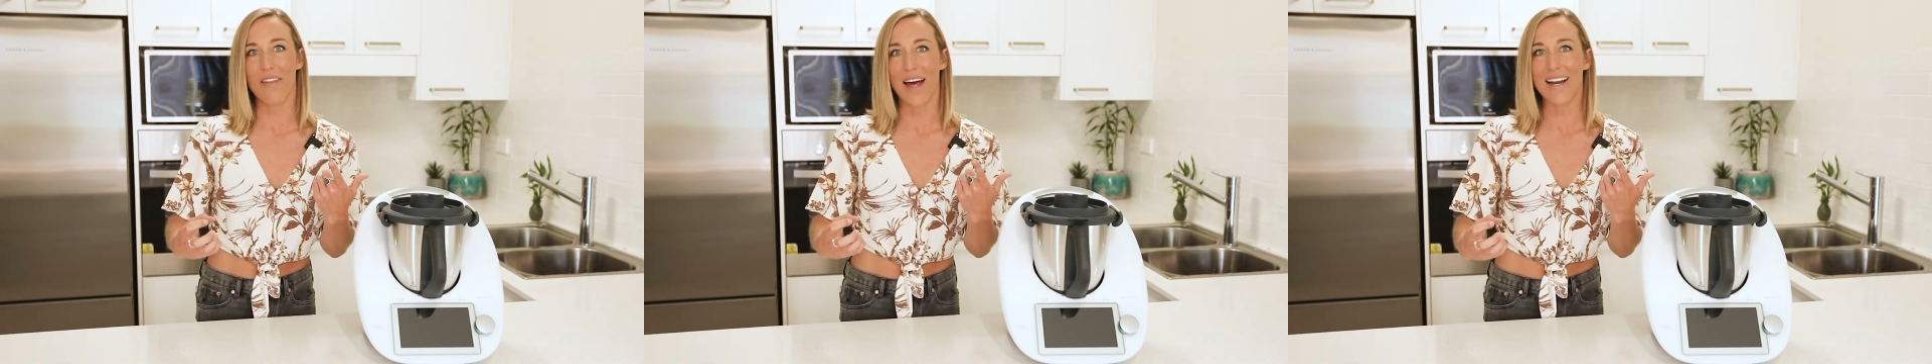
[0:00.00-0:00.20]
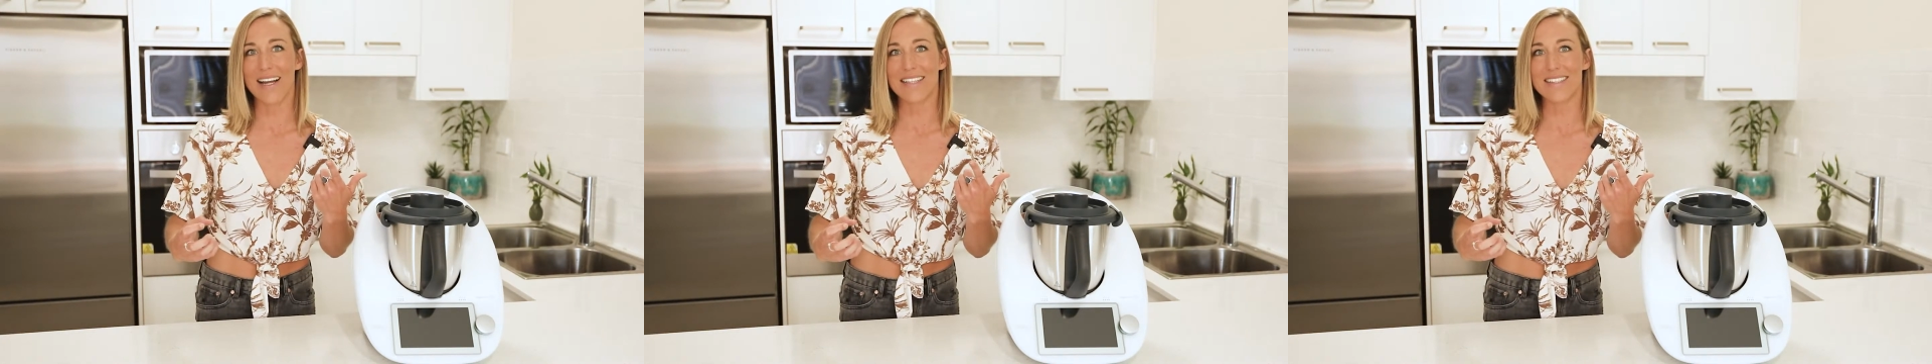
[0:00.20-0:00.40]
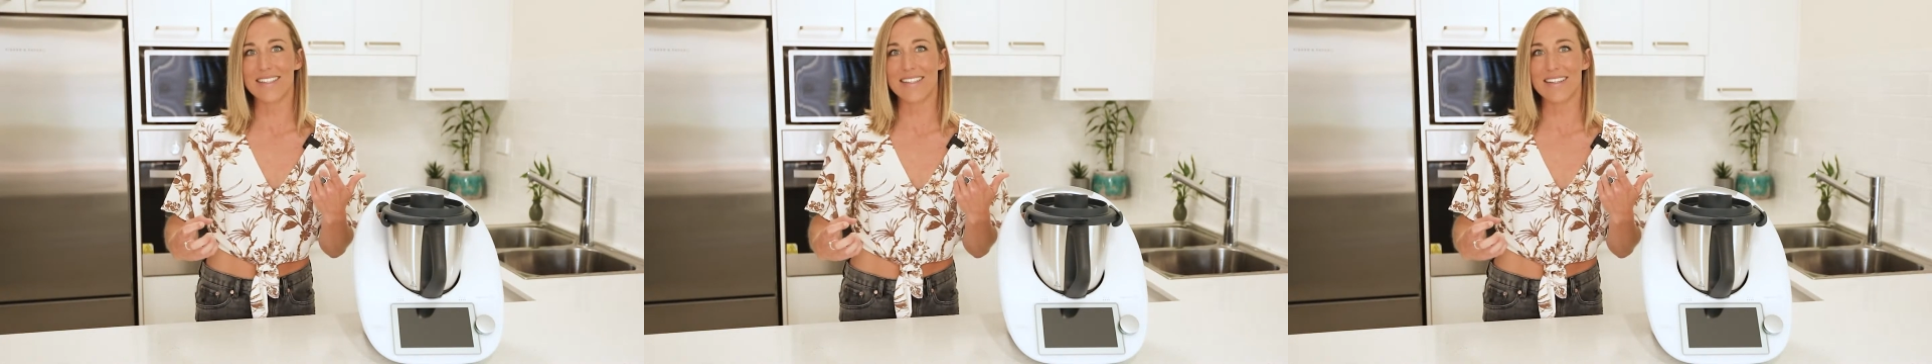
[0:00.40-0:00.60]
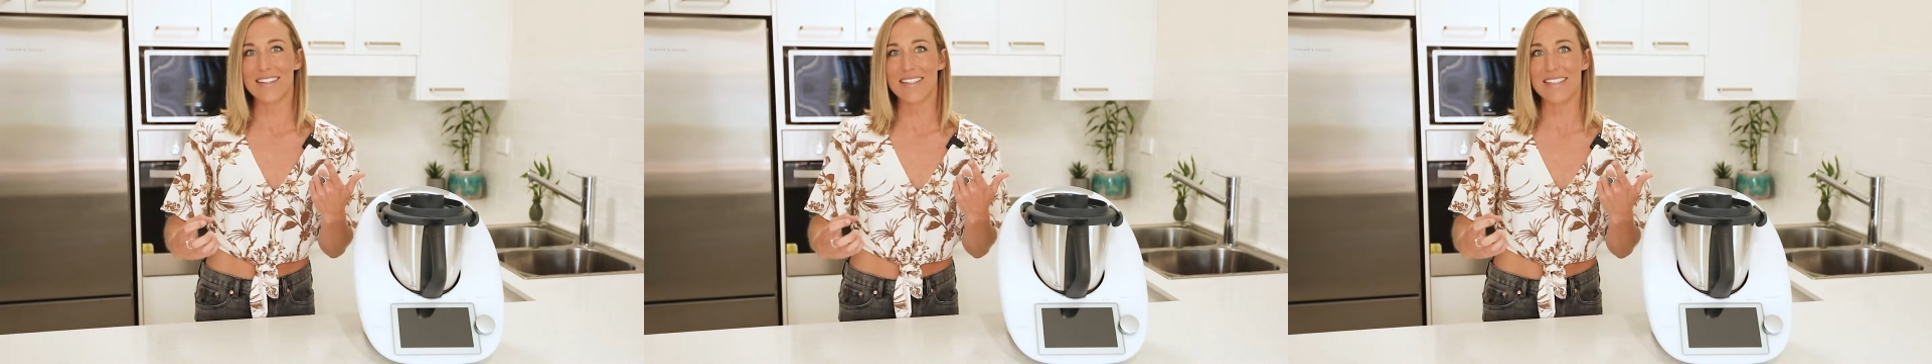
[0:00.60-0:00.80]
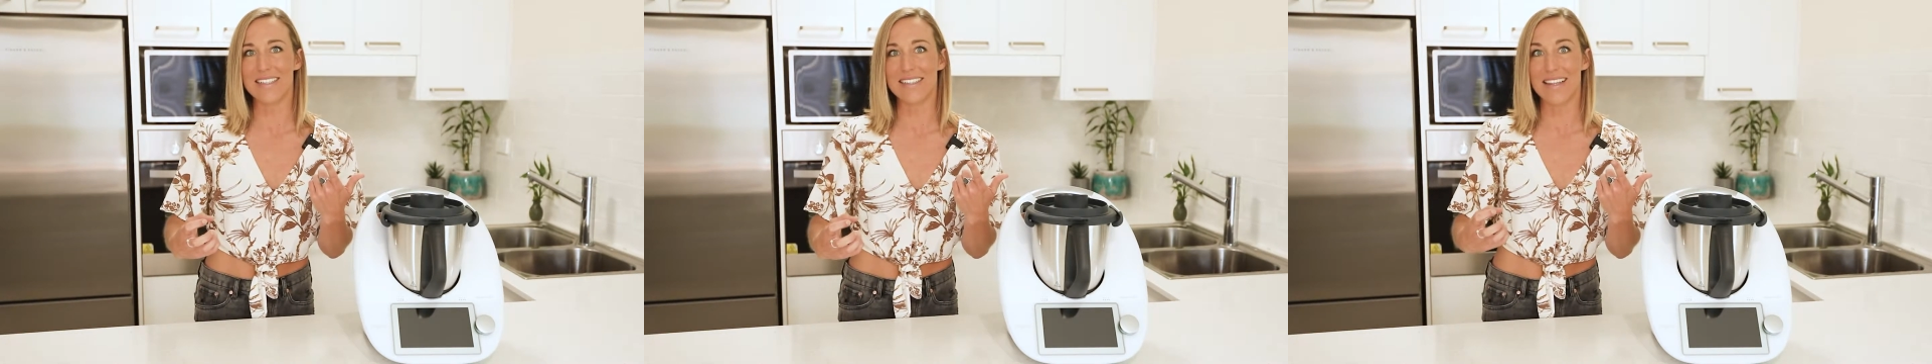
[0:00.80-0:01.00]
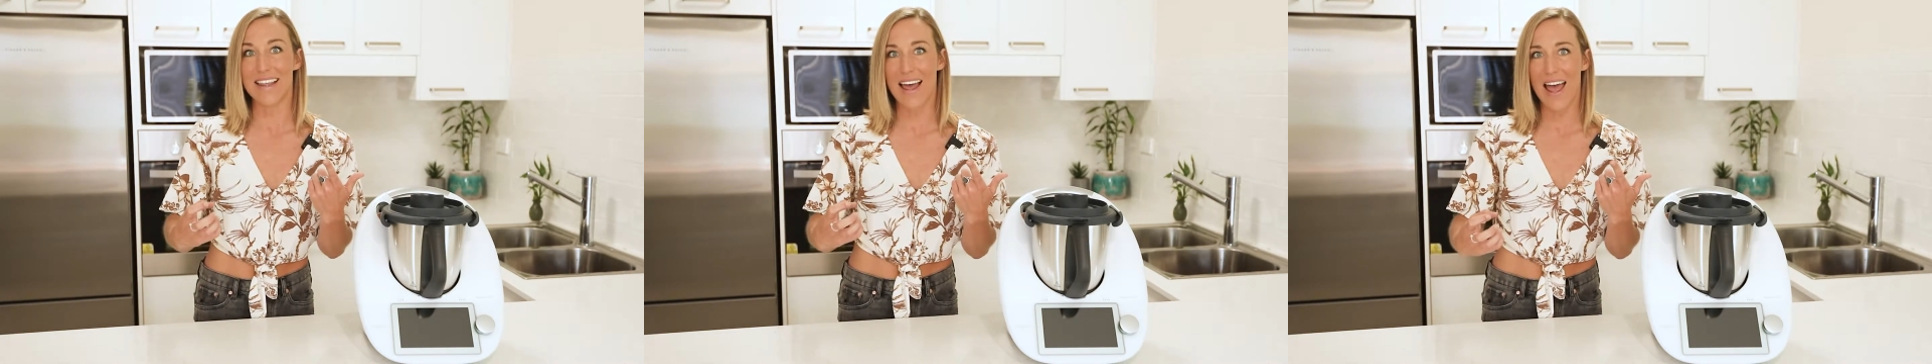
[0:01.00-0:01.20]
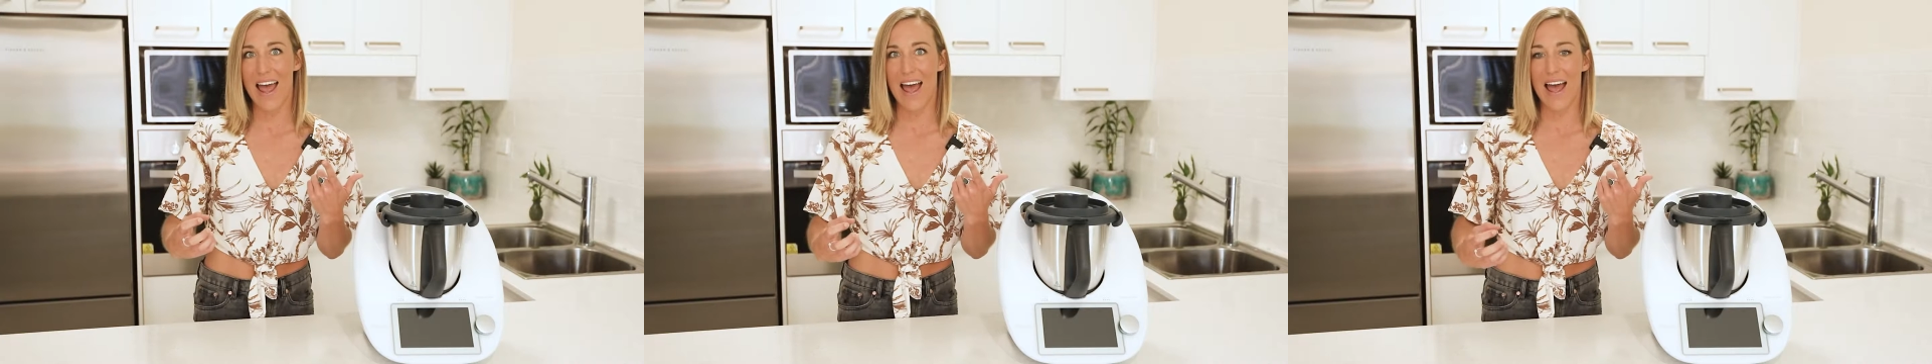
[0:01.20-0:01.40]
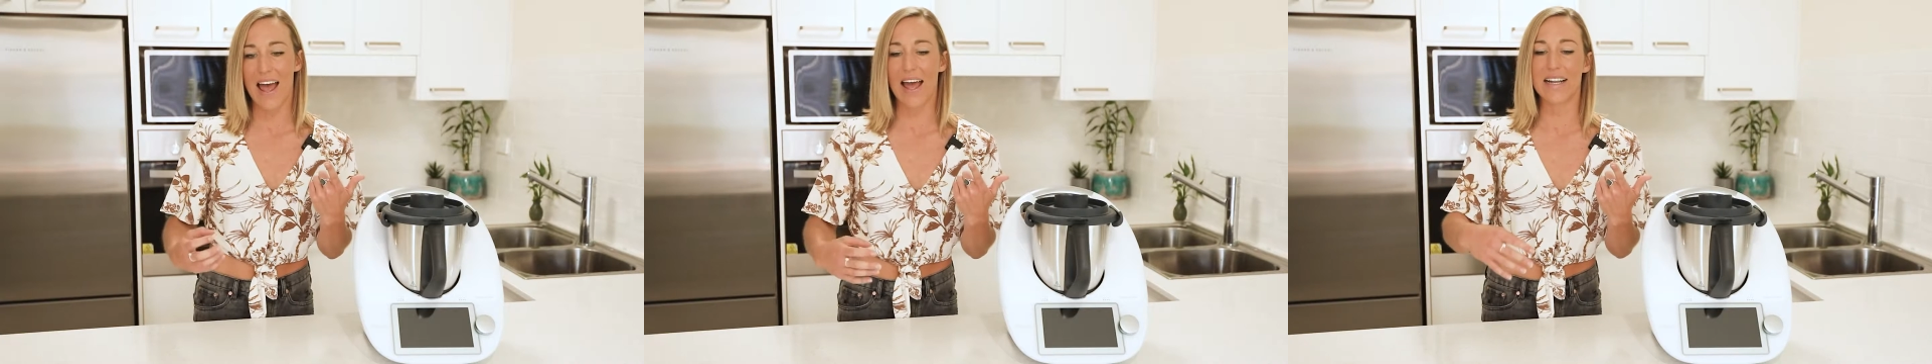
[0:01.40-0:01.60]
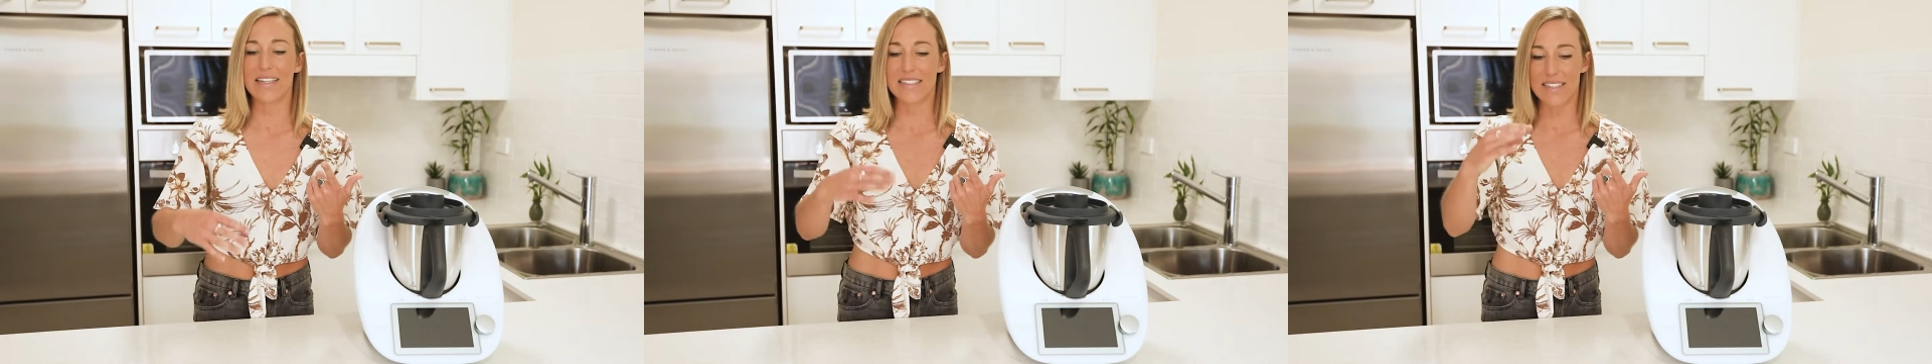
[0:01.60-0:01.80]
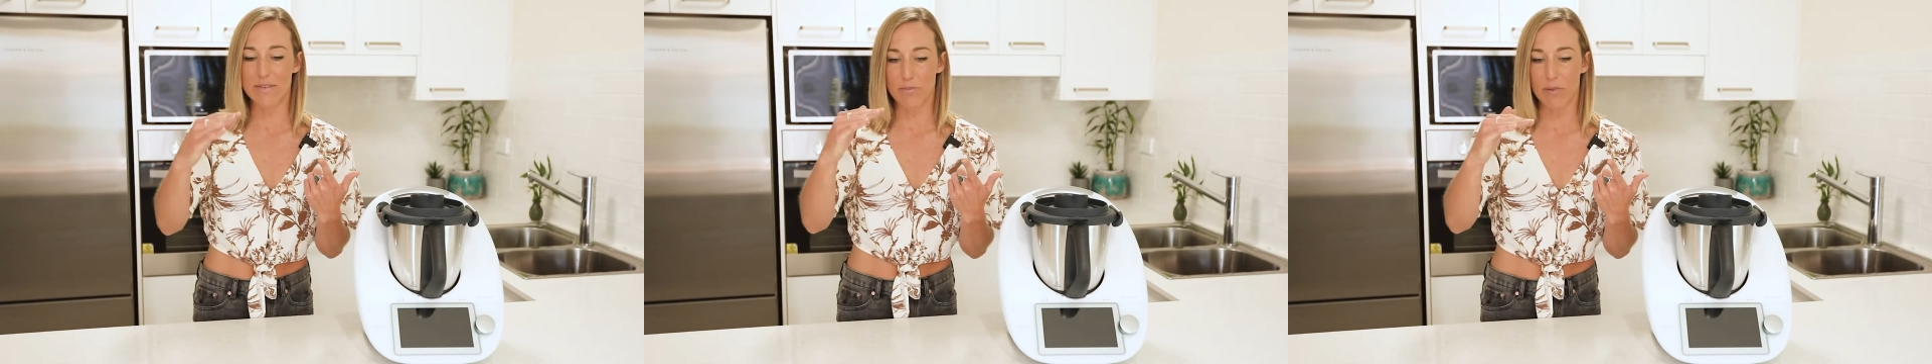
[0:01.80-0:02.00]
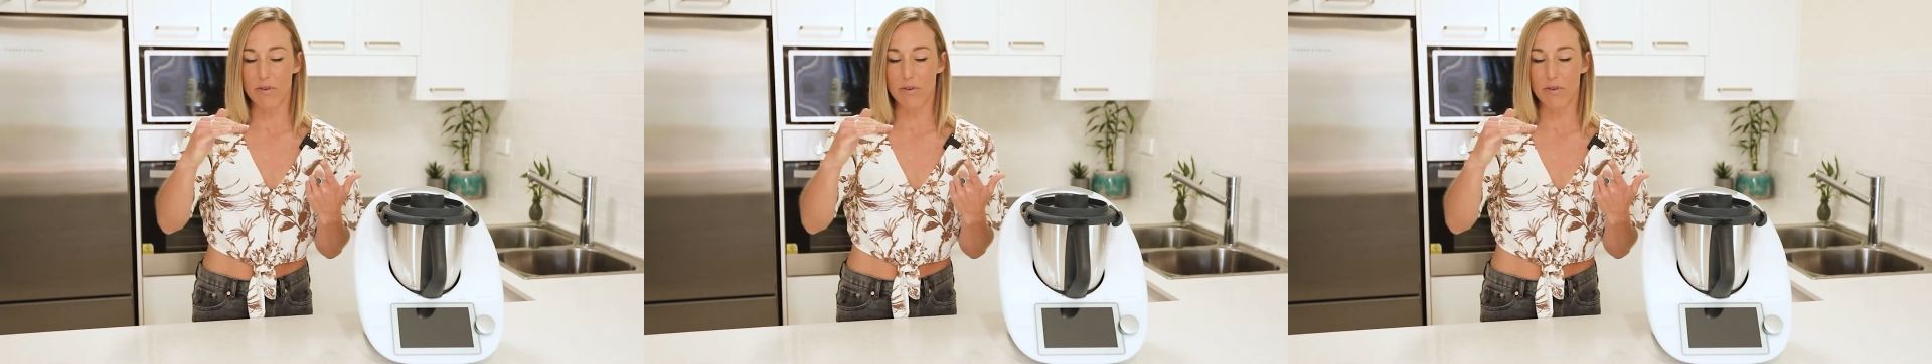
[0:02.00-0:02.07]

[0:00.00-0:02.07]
that insulin is there and